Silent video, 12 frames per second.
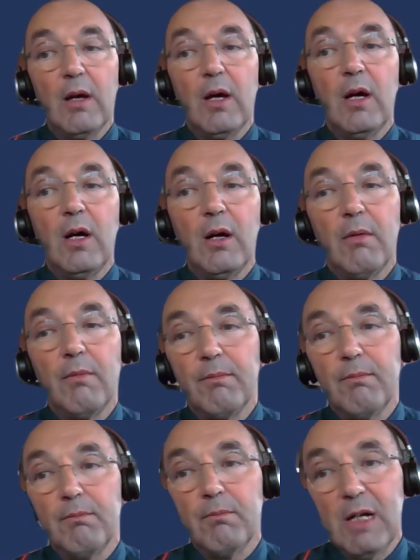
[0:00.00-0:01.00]
Um,
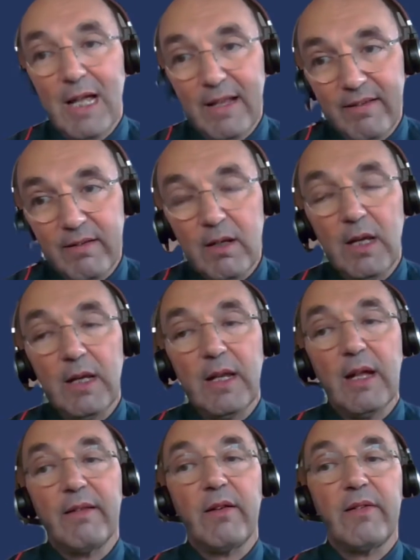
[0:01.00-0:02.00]
less in
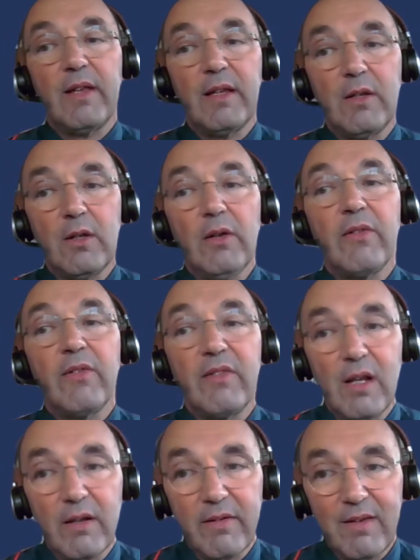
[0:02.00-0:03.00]
cancer center,
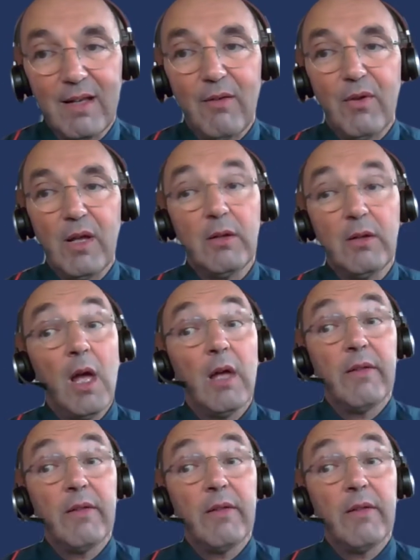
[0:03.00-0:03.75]
still significant.